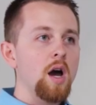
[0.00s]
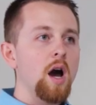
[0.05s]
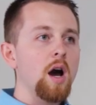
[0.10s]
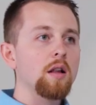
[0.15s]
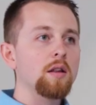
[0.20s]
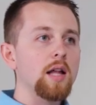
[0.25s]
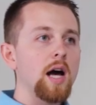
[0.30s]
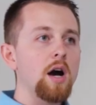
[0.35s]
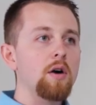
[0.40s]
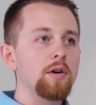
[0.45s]

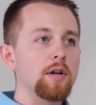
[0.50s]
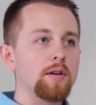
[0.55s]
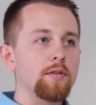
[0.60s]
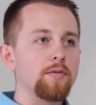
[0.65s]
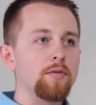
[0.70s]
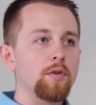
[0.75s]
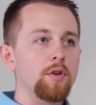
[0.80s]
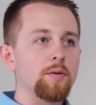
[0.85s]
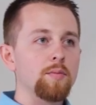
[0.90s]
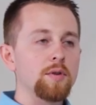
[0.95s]
allowing
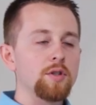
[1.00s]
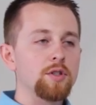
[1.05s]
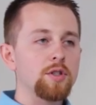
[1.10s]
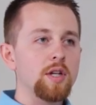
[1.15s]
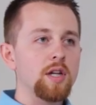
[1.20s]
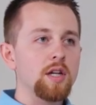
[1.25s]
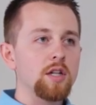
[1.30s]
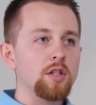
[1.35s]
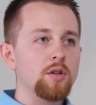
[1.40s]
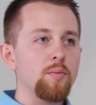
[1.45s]
for the
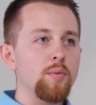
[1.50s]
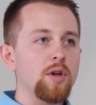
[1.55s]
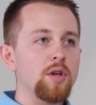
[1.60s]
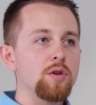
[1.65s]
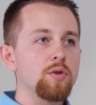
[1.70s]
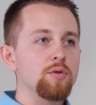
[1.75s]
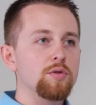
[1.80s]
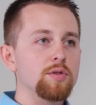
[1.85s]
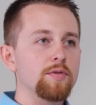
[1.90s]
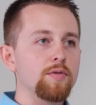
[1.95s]
machine to be
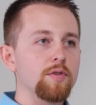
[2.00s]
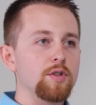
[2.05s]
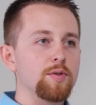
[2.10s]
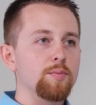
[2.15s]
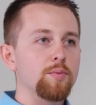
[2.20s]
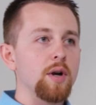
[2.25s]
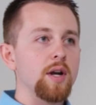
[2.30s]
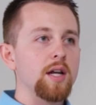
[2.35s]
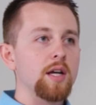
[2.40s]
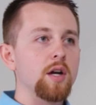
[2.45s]
used for
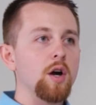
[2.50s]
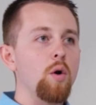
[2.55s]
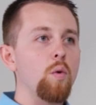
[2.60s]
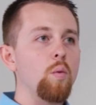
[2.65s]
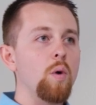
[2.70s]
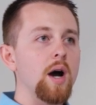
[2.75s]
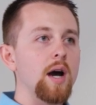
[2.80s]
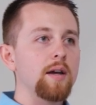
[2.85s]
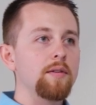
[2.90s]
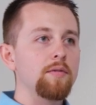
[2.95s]
spreading a
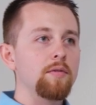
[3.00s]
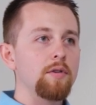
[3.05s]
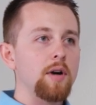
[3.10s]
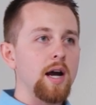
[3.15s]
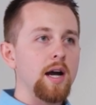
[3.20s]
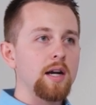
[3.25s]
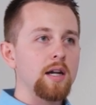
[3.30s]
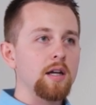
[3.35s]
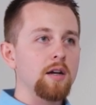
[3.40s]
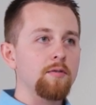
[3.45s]
wide
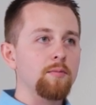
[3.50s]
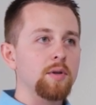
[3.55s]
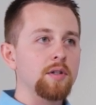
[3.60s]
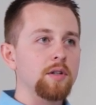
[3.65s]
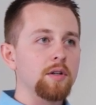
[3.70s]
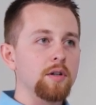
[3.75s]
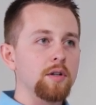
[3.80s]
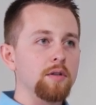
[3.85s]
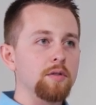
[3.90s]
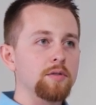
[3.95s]
variety of
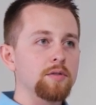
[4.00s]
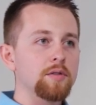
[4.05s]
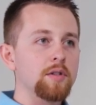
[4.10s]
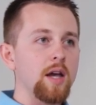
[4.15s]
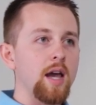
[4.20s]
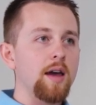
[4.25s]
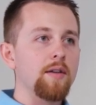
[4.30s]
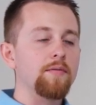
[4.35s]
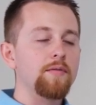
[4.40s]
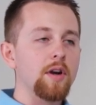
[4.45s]
materials
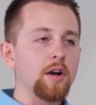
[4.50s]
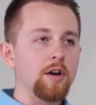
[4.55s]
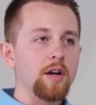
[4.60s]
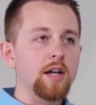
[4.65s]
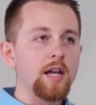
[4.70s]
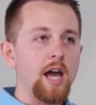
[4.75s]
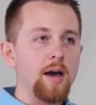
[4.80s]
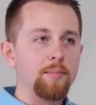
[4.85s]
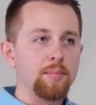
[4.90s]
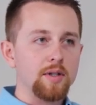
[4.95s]
at
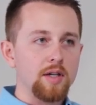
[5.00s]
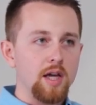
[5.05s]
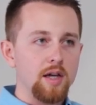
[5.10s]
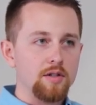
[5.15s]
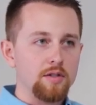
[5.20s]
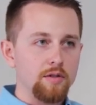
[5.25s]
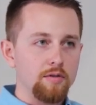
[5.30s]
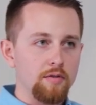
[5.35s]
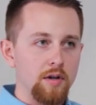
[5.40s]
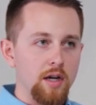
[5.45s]
varying application